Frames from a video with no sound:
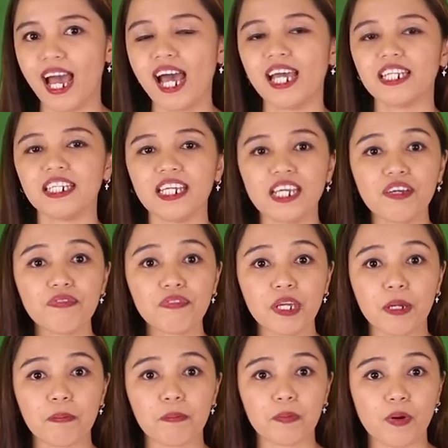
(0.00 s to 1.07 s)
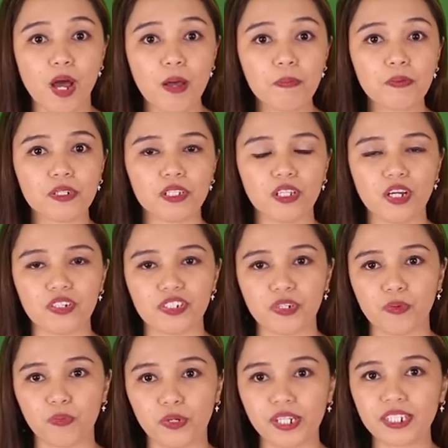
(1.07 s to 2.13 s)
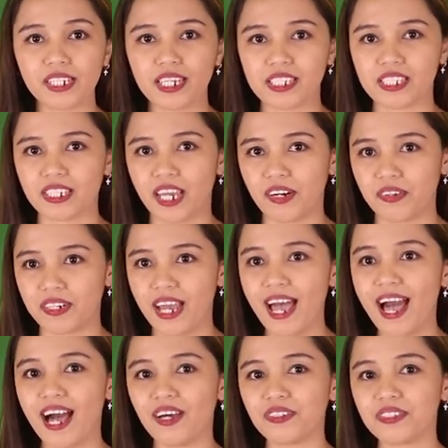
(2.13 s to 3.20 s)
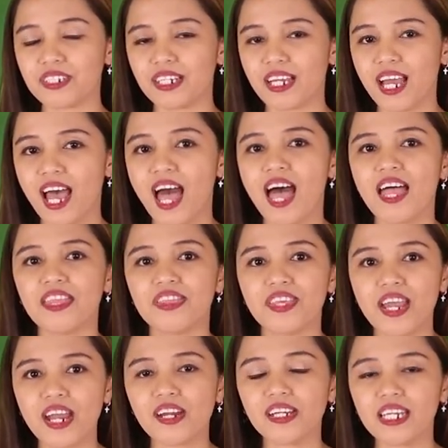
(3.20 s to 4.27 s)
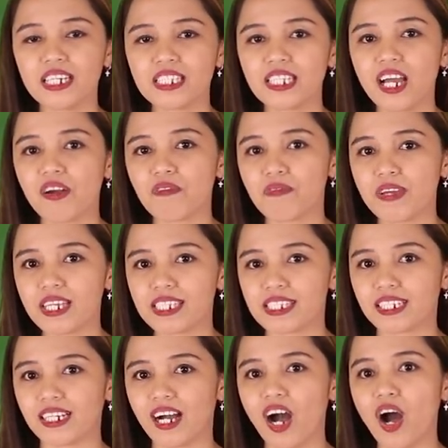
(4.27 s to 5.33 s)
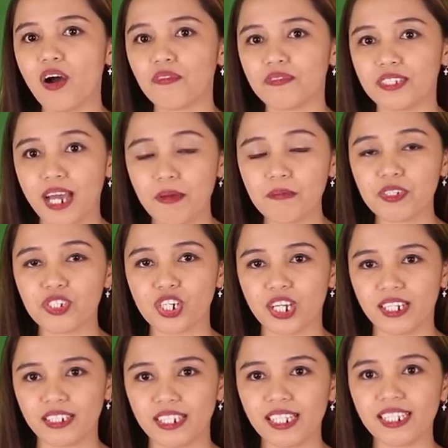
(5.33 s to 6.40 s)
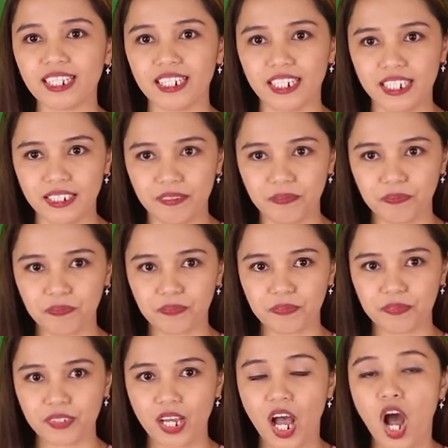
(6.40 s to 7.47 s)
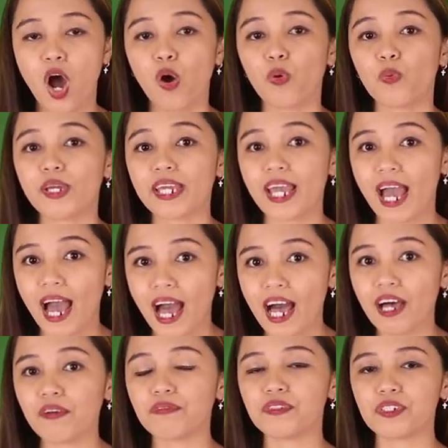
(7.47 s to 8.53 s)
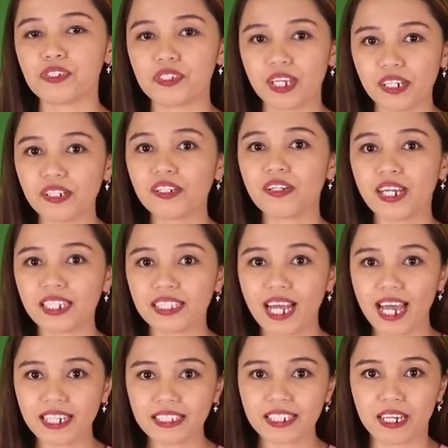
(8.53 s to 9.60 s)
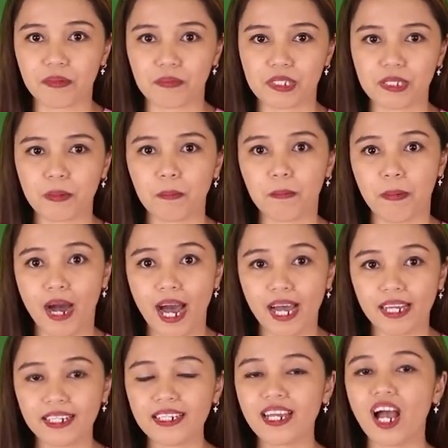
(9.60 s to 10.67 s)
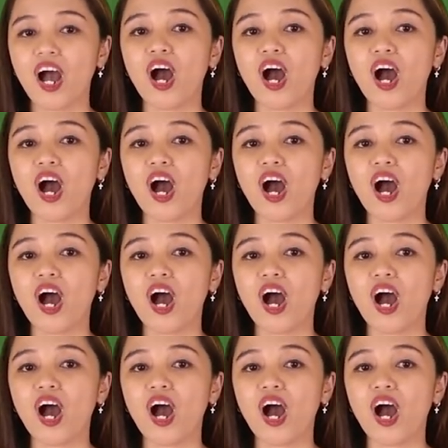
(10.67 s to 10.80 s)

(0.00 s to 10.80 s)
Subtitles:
And if improper laundry work is carried out, there is a risk of damaging the linen. We have to segregate items by